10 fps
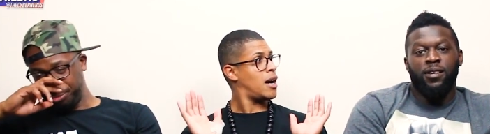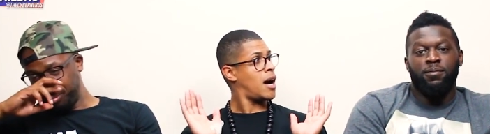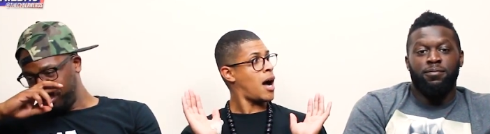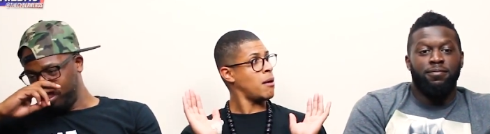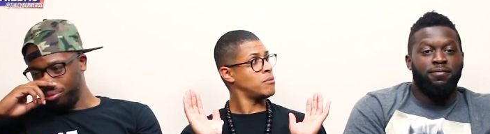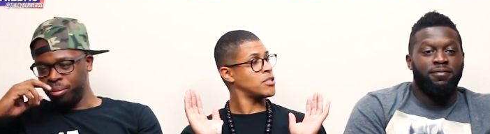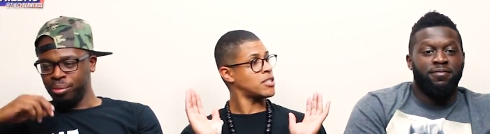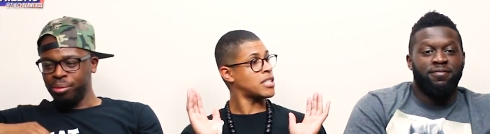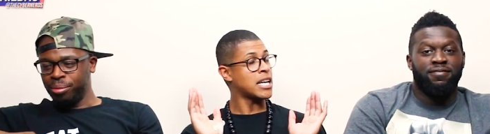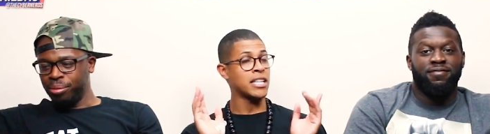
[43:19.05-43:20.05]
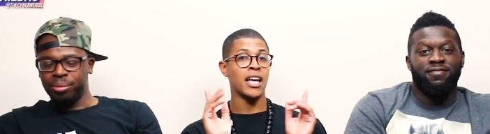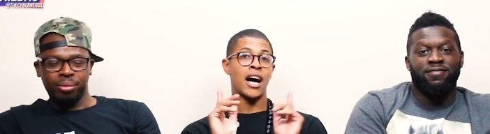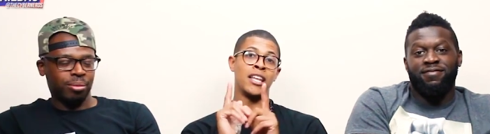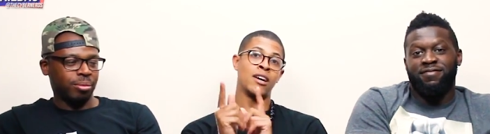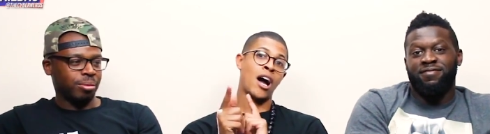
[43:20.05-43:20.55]
Speaker 1: Uh, I'm just
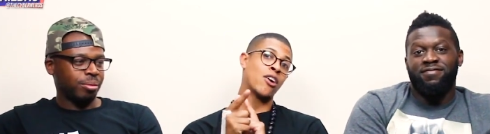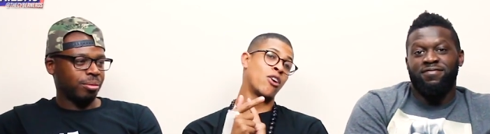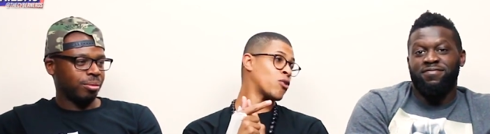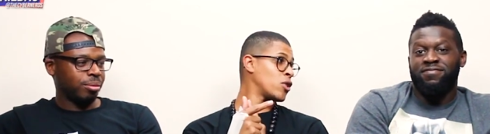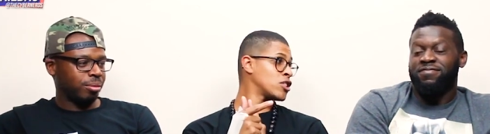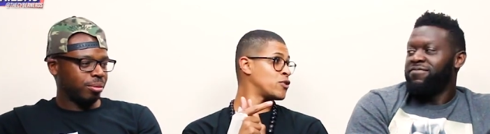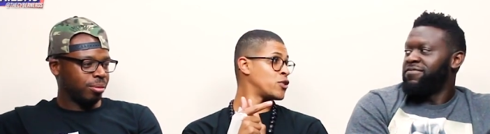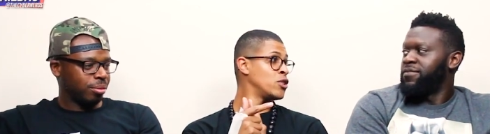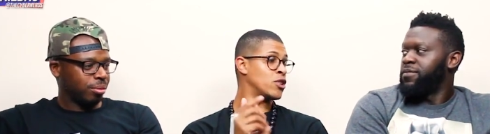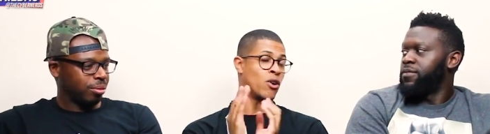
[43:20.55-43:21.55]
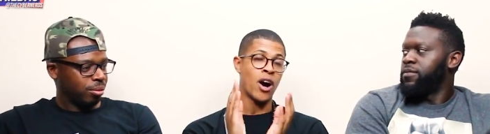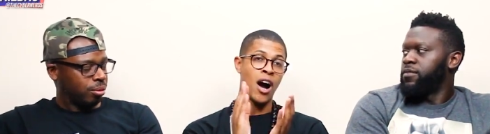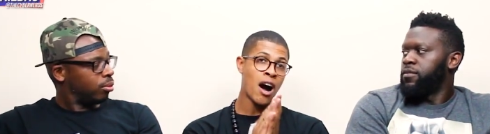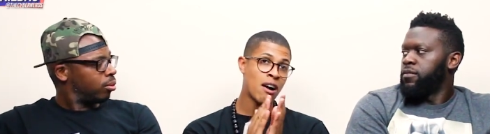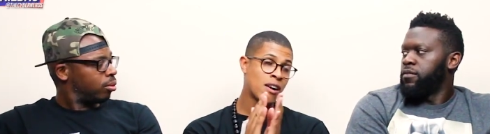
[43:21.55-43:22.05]
saying. I, I got a question for you
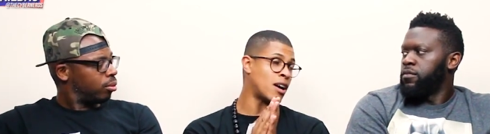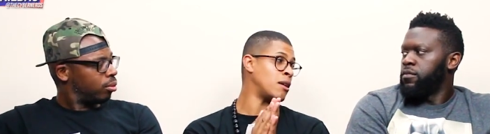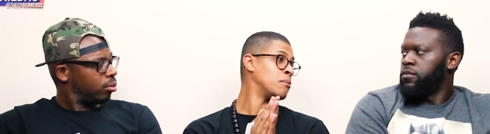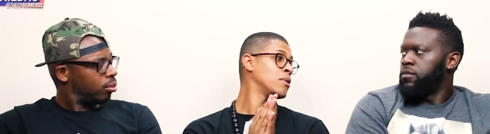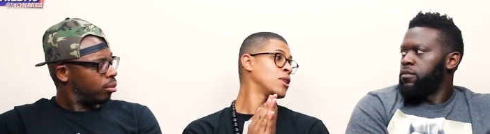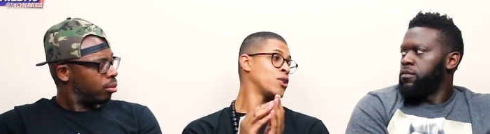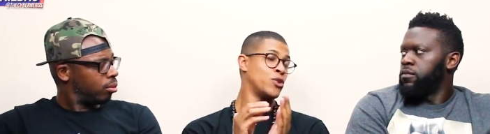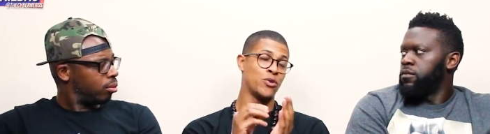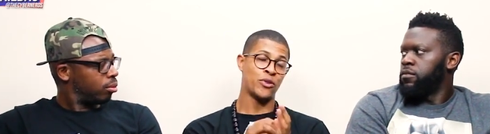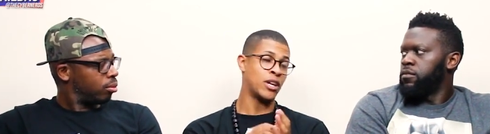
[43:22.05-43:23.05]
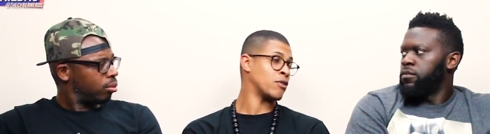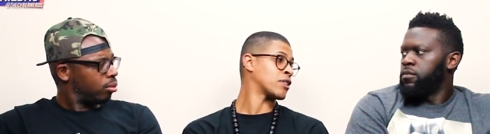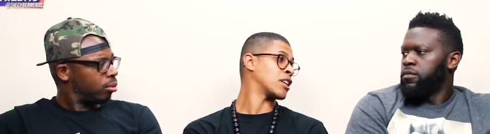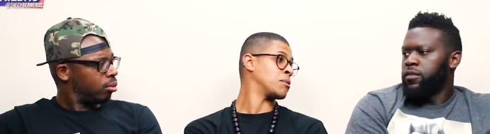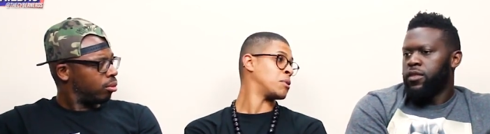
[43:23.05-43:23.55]
though. How come you fell
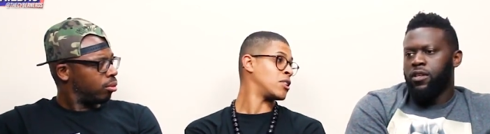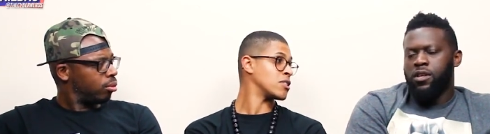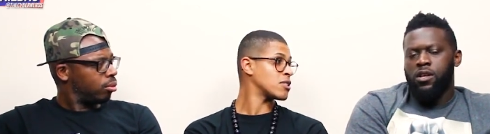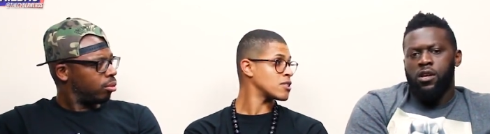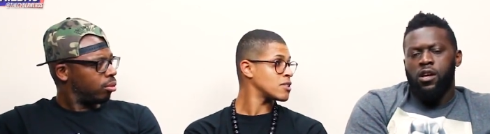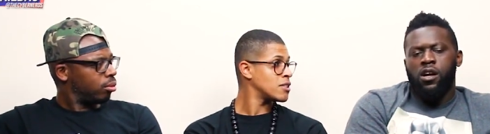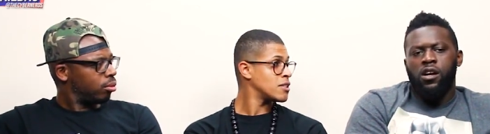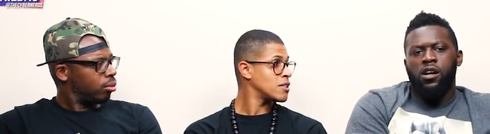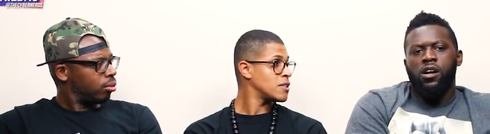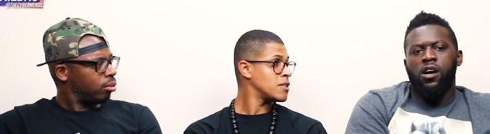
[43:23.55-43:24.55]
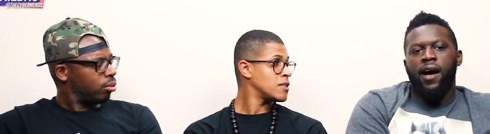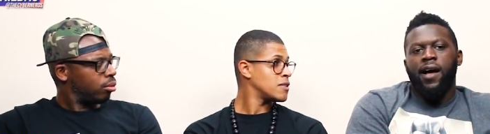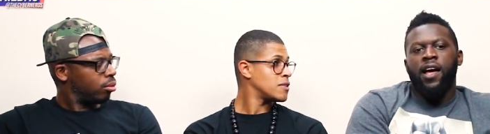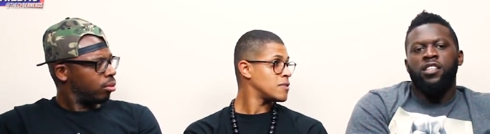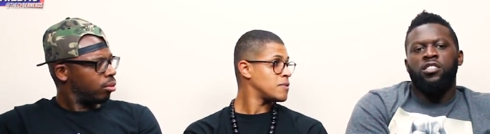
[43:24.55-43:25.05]
off Kingdom Hearts?
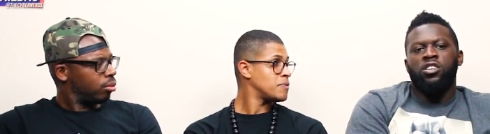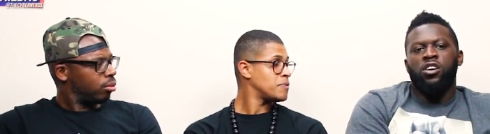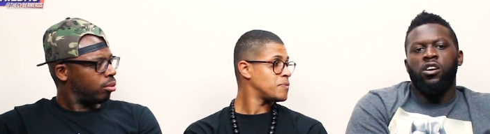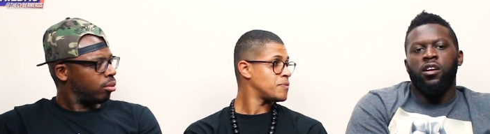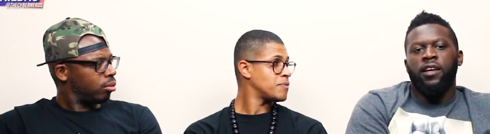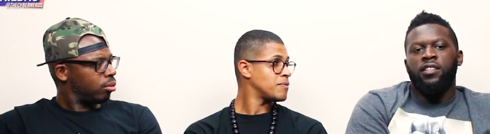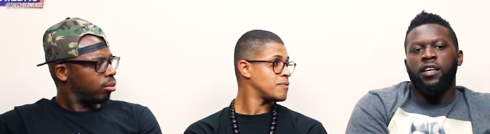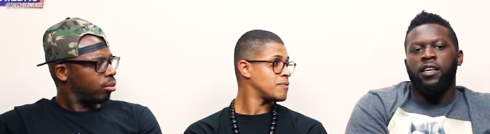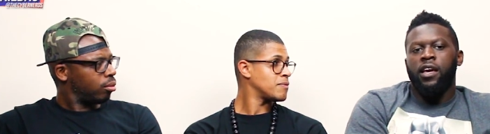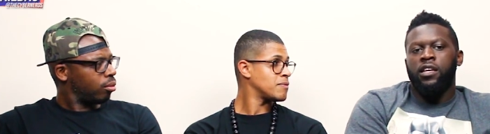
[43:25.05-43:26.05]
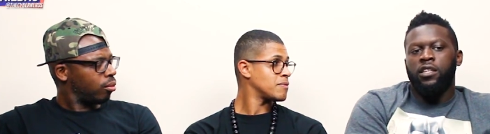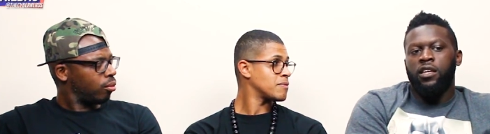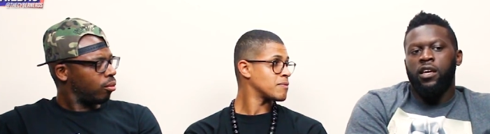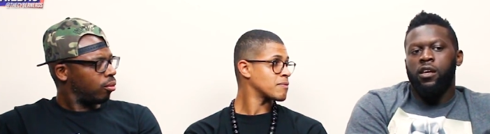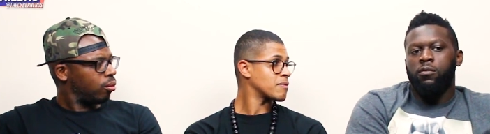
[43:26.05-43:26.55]
Uh,
Speaker 2: it's the it's the game it's
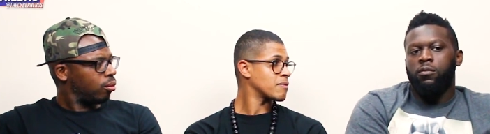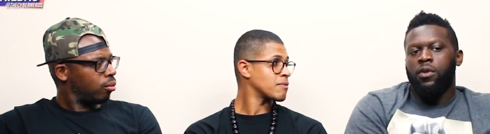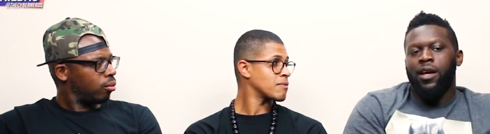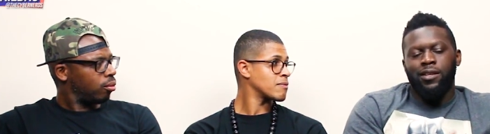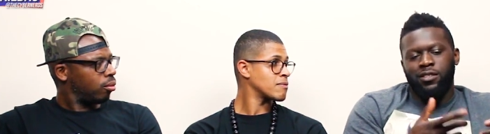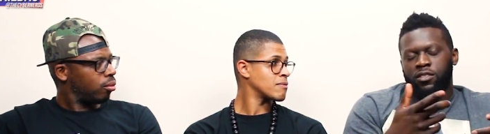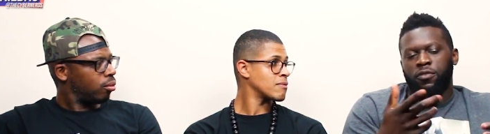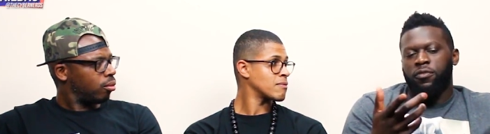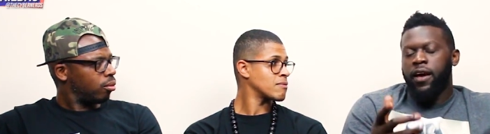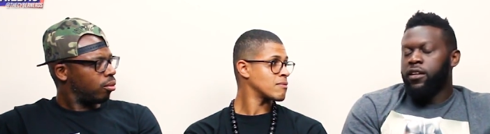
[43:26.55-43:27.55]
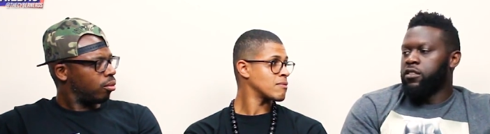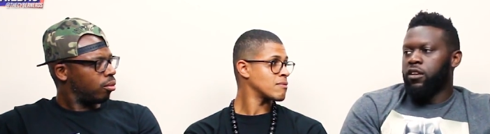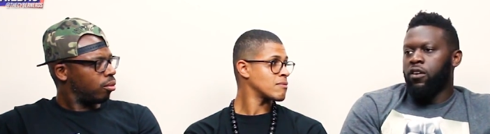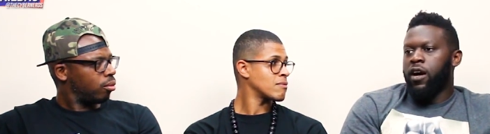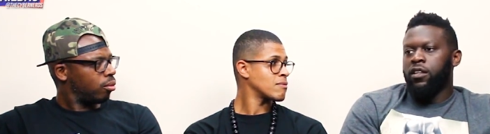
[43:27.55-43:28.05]
the game like it's just the fighting
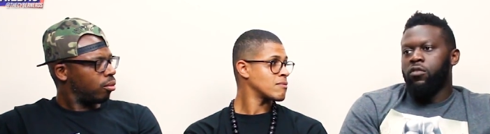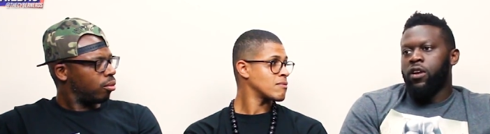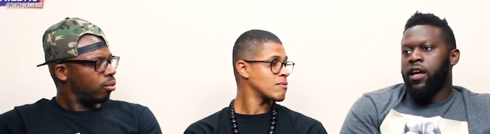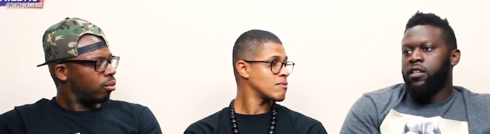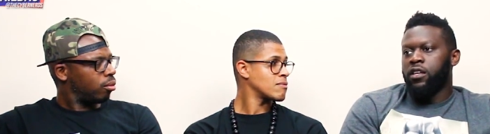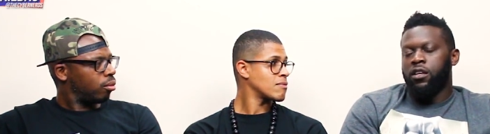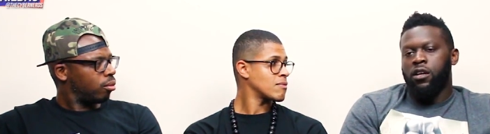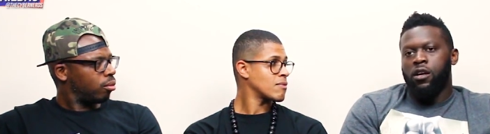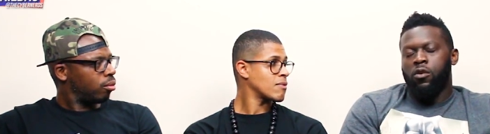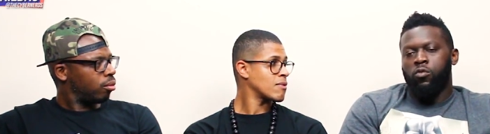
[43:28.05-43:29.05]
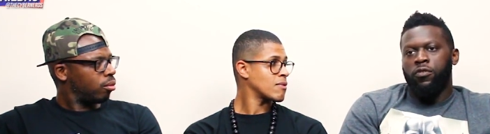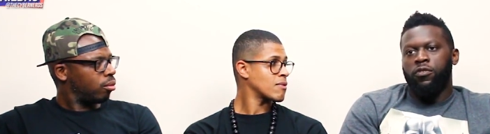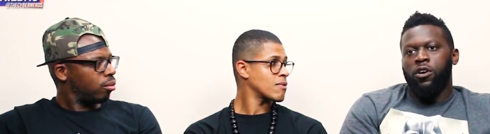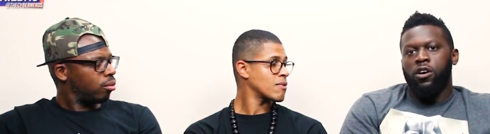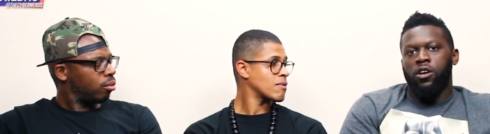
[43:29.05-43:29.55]
style. I don't like it.
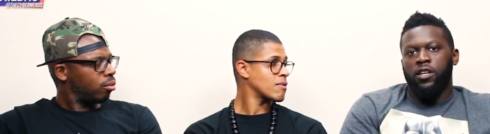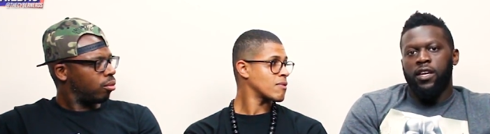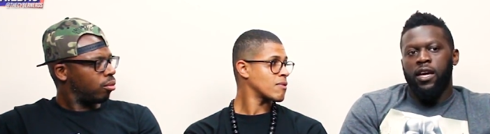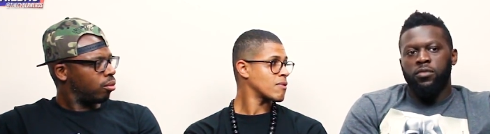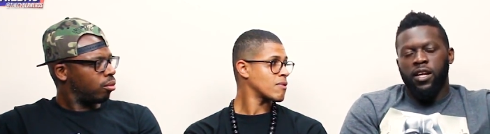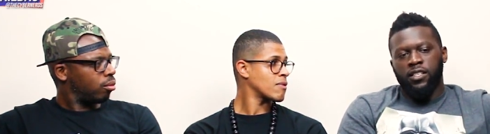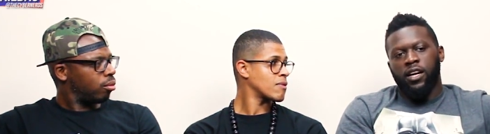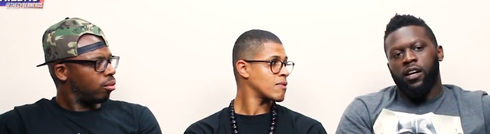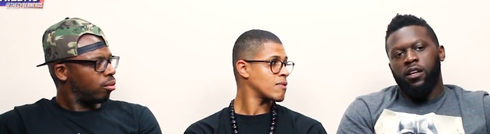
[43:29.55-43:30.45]
With uh, games like